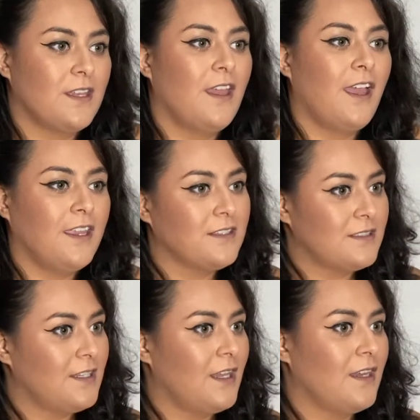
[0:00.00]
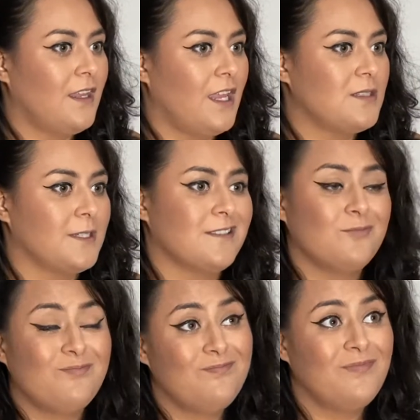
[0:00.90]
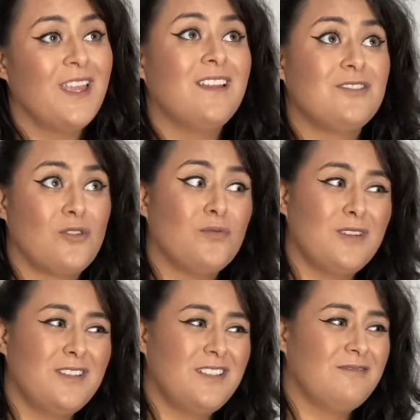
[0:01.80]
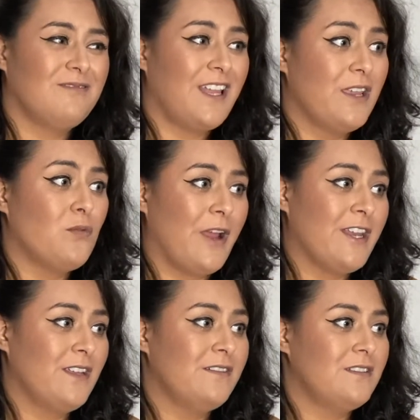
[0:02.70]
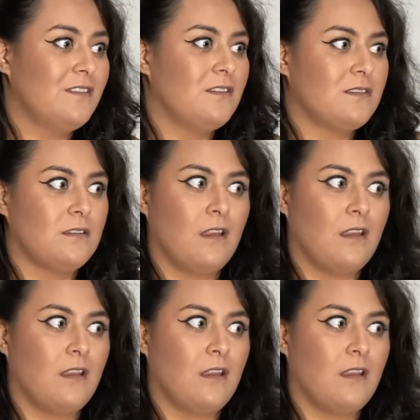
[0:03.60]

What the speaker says: I can stand engagements. Don't really like weddings because it's a lot